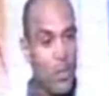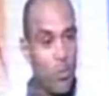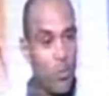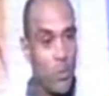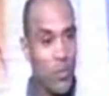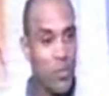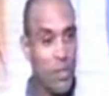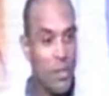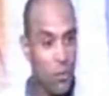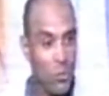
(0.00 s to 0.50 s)
when
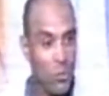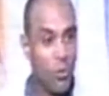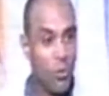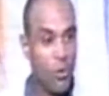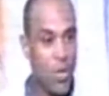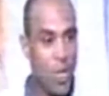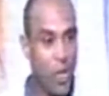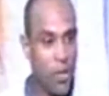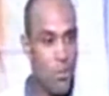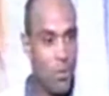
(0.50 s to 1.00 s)
they ruled
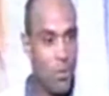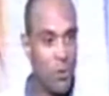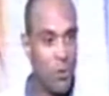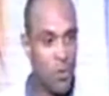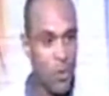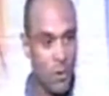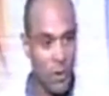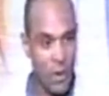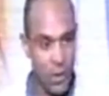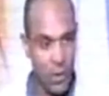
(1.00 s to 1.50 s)
Egypt, they used
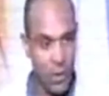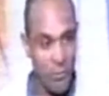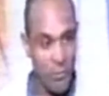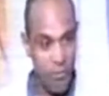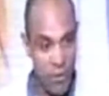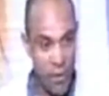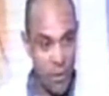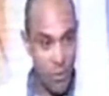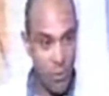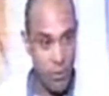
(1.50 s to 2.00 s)
the title
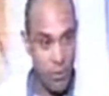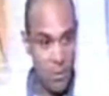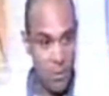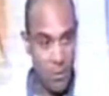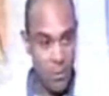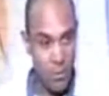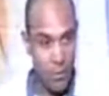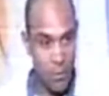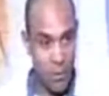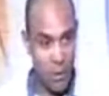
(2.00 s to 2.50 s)
pharaoh,
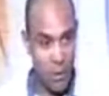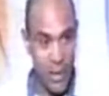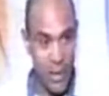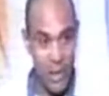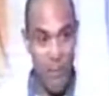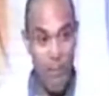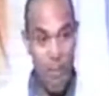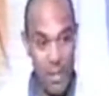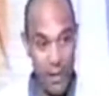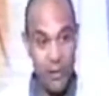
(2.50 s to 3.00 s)
like a
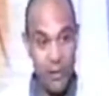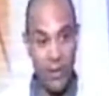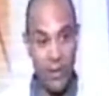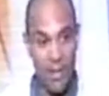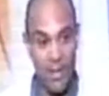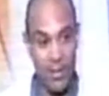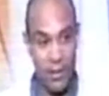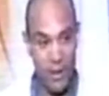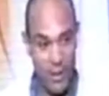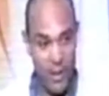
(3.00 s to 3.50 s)
male
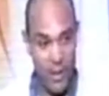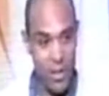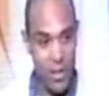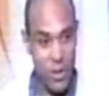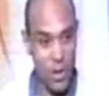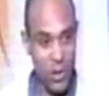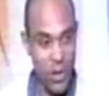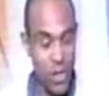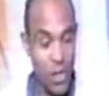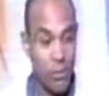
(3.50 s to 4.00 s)
title in
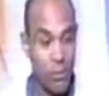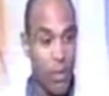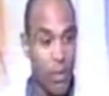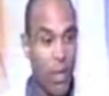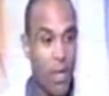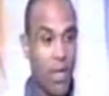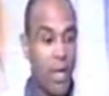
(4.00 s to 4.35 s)
ancient Egypt.